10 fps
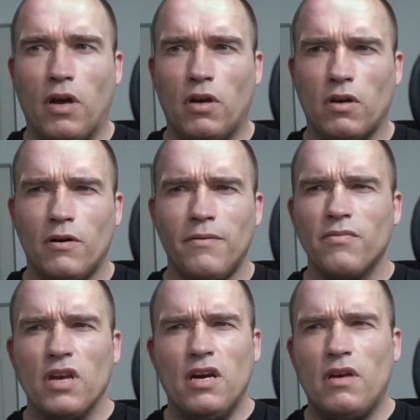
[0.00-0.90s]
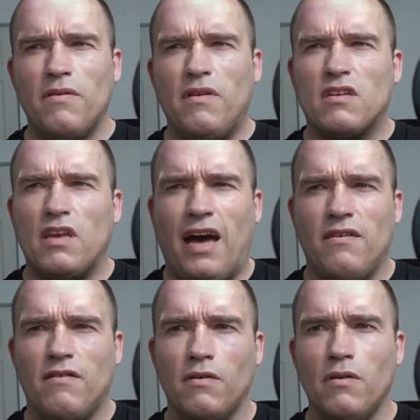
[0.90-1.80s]
in Deepfacelab
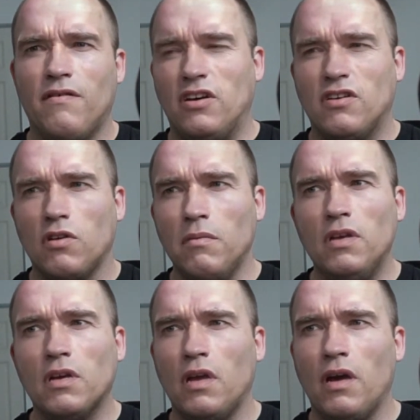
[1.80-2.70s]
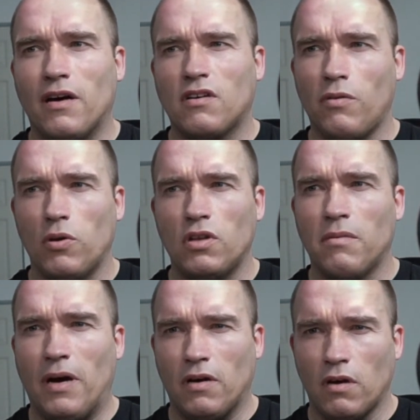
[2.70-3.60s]
if I just immediately exported the model.
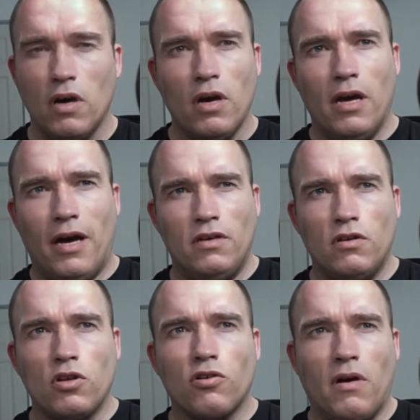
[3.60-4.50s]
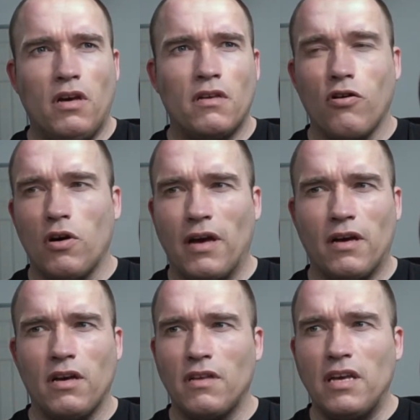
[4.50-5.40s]
I need to train it for like another
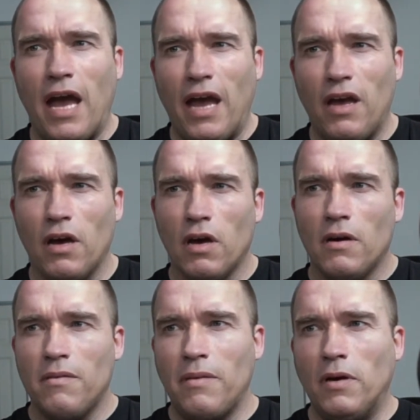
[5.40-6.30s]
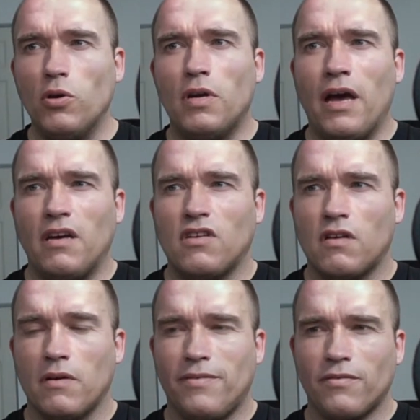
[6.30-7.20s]
day, maybe 2 days,
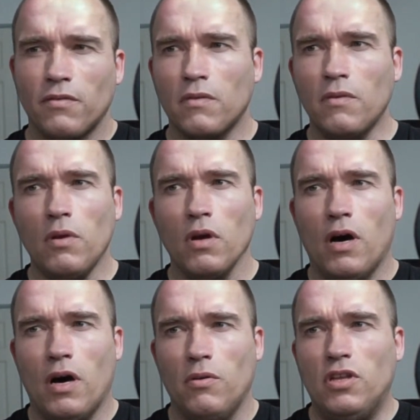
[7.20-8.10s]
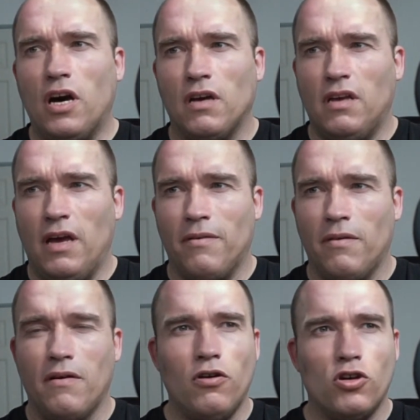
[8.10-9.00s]
with the RTM
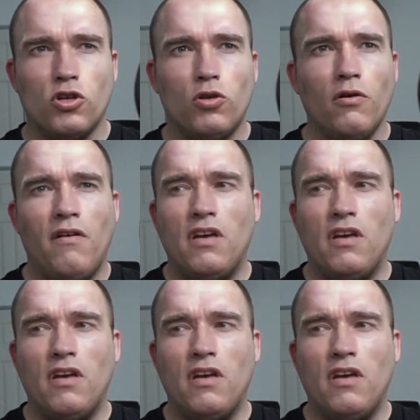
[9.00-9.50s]
version 2 face set,